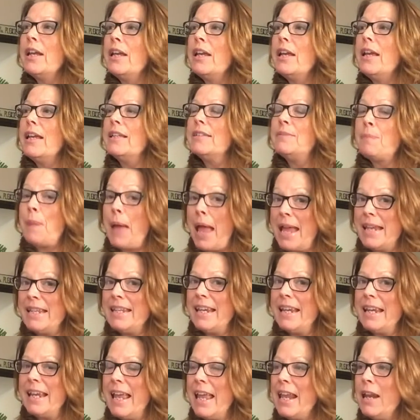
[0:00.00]
is pending,
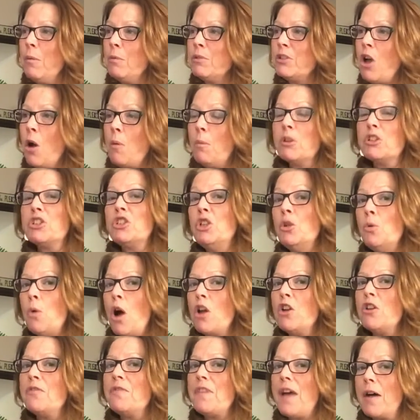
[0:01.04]
and it was almost
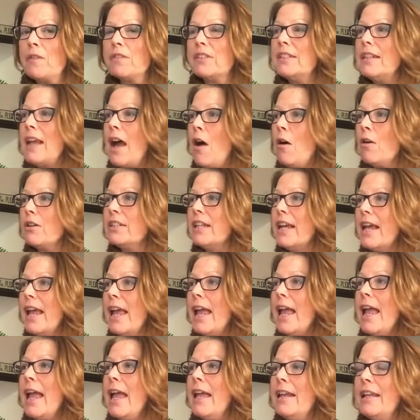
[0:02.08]
$200,000,
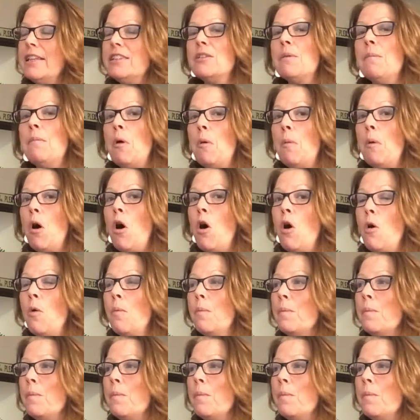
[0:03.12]
and it's a mobile home.